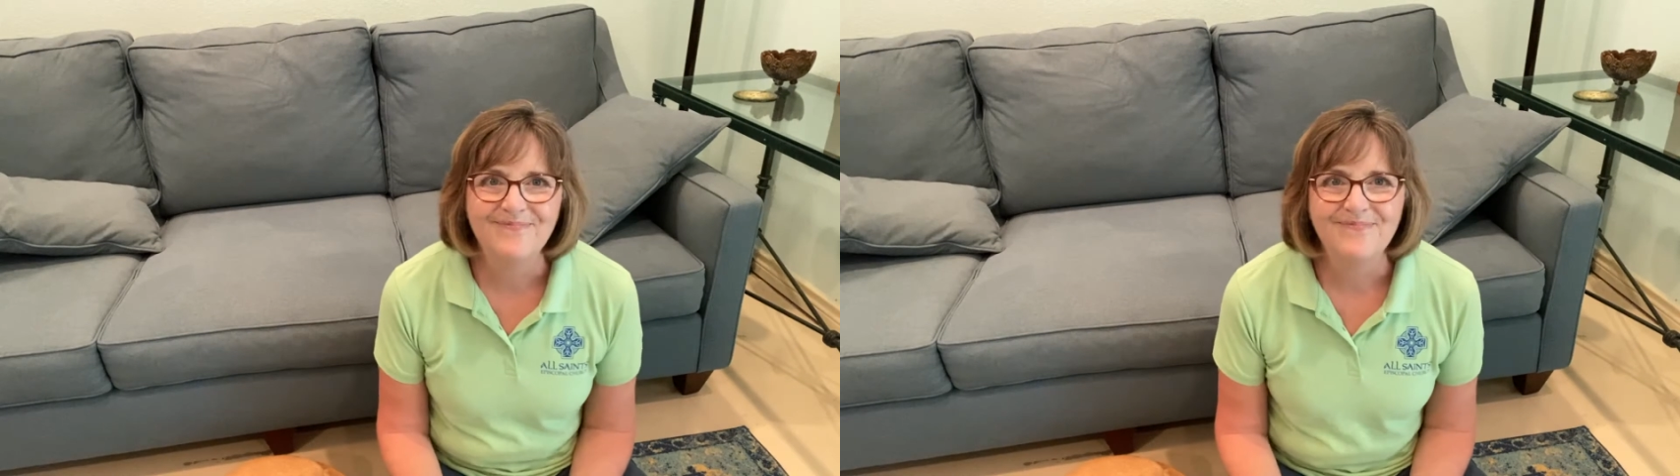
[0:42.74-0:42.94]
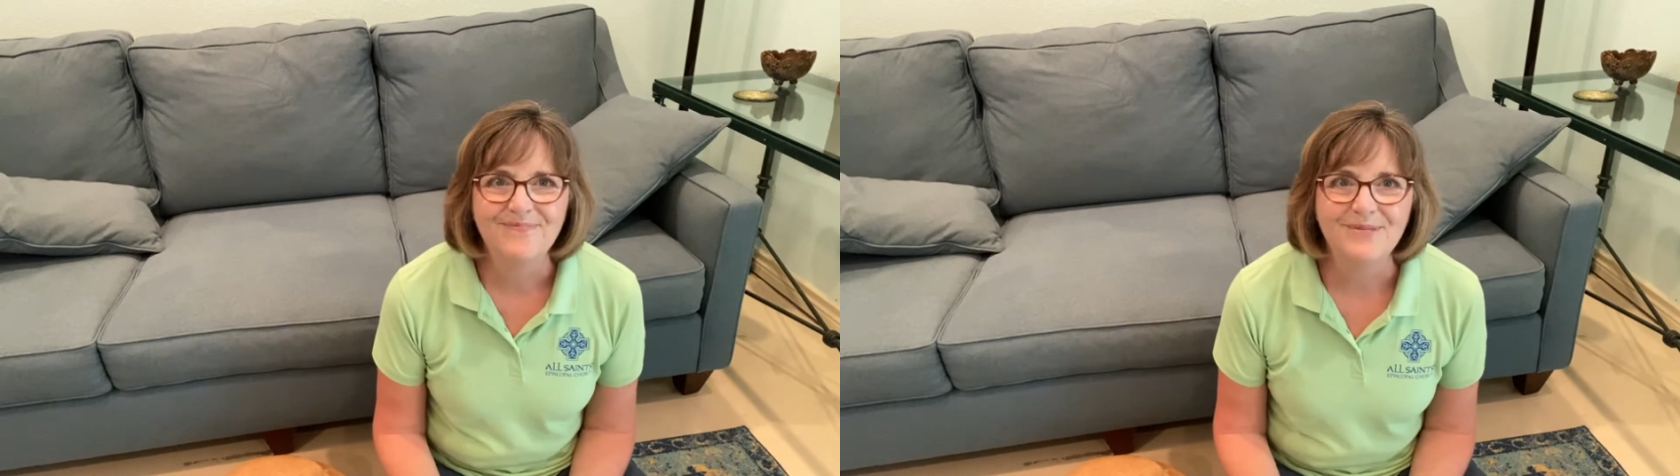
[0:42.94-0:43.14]

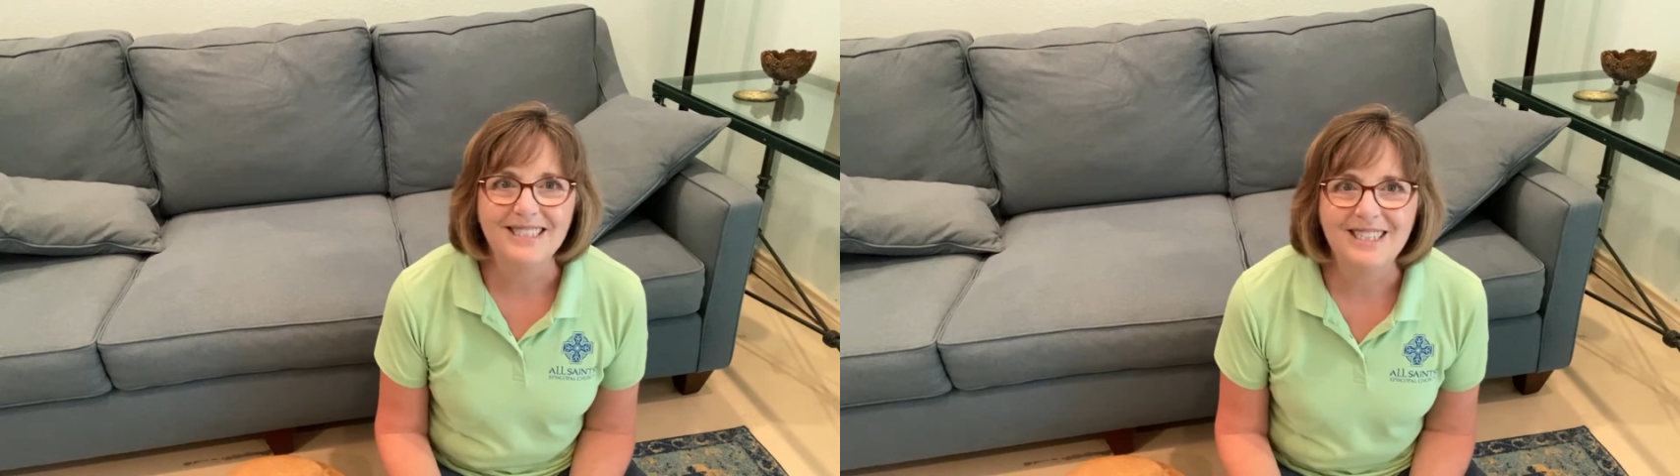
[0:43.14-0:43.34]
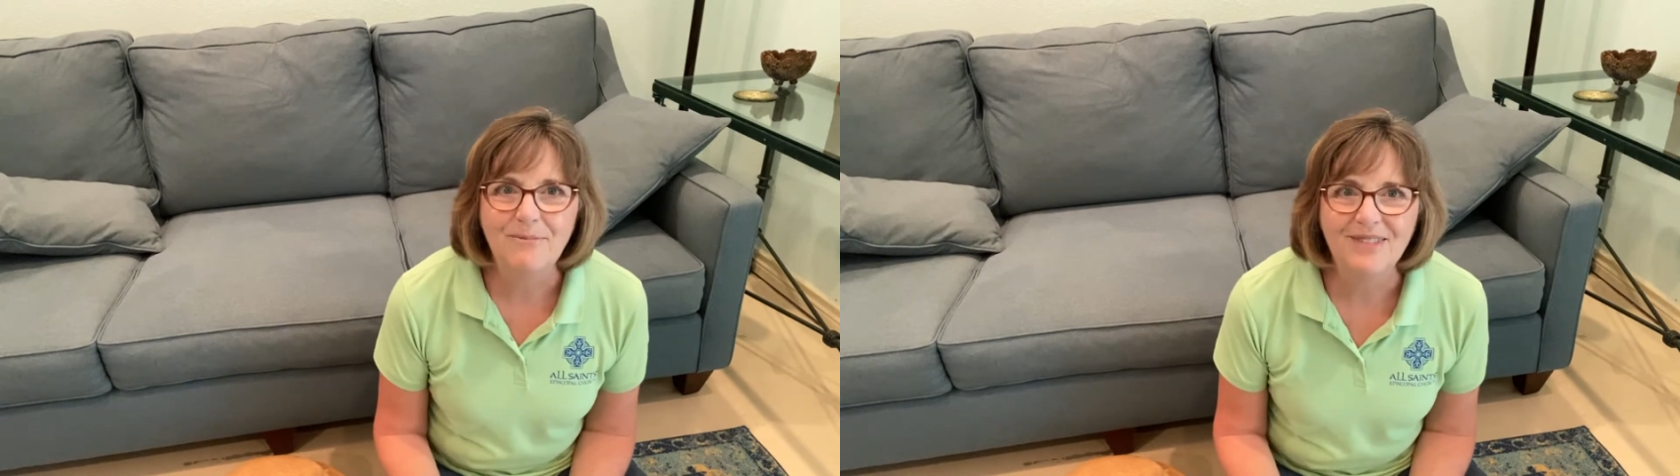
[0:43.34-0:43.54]
but
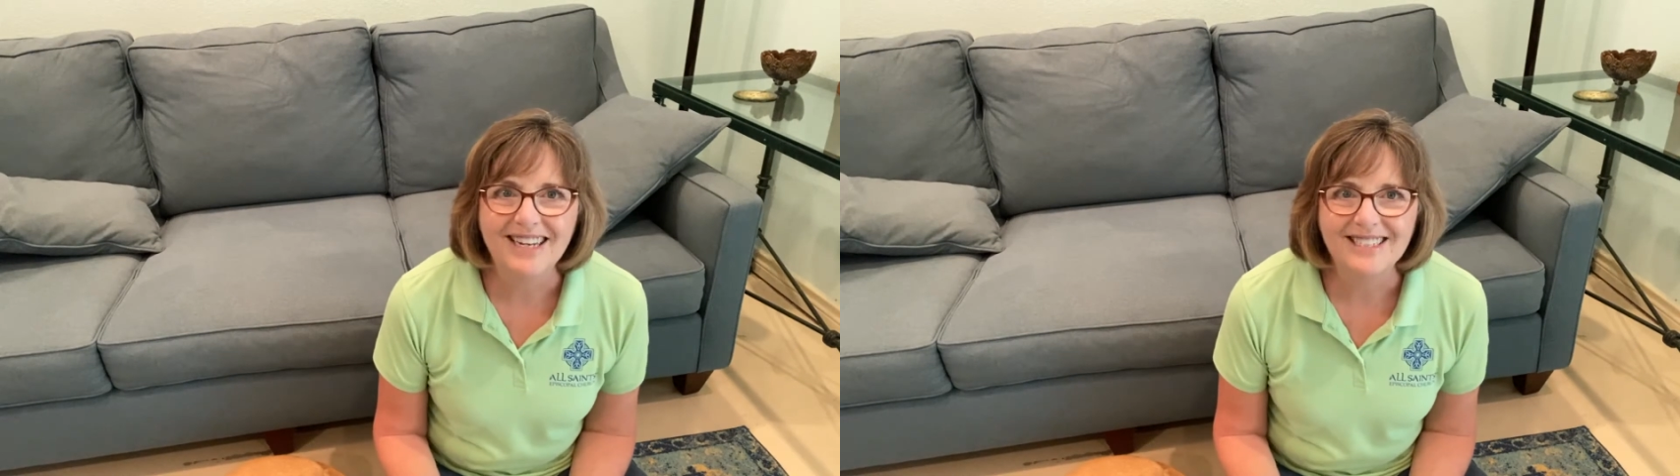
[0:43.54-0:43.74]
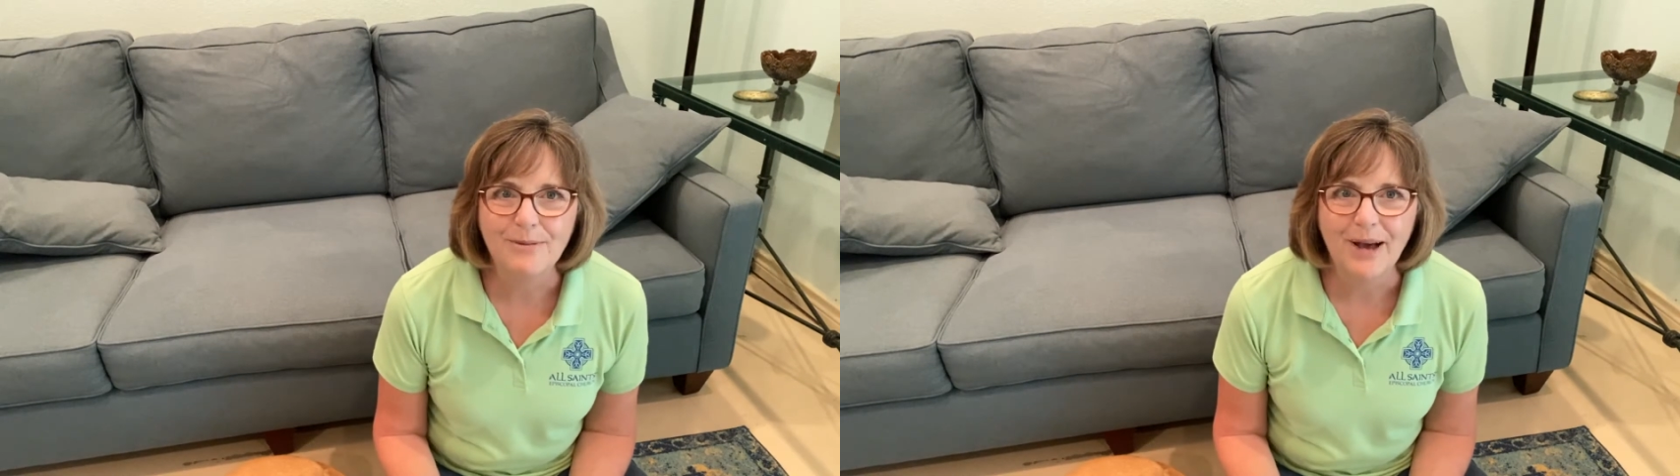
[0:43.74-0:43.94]
some
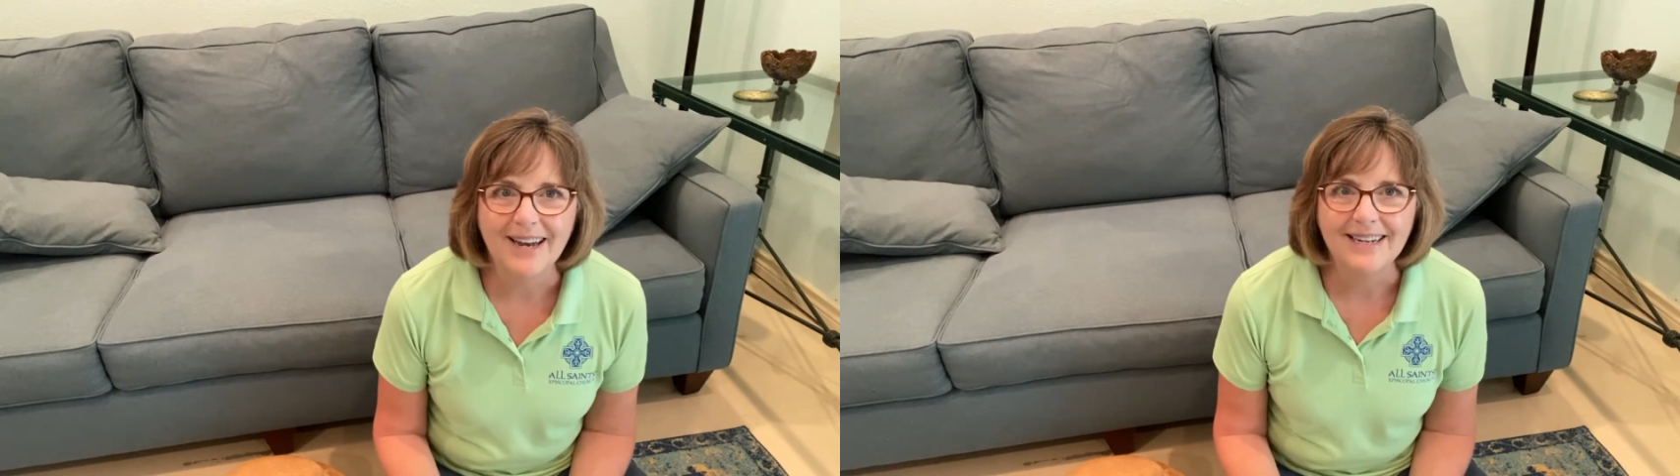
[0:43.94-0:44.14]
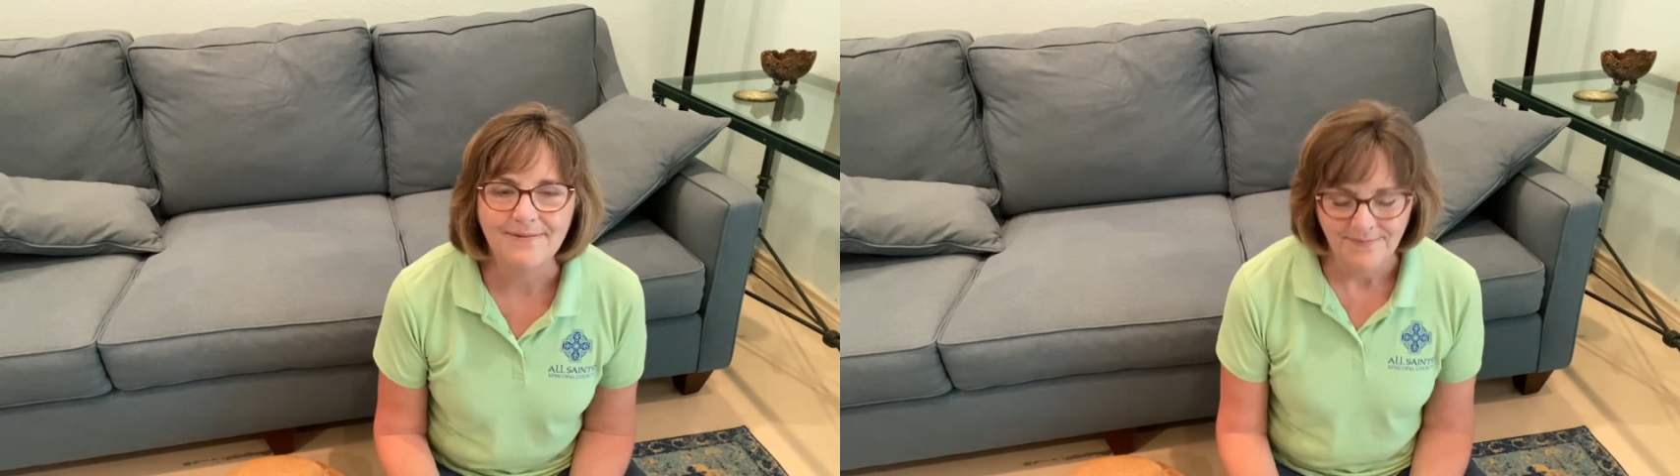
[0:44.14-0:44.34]
things about it.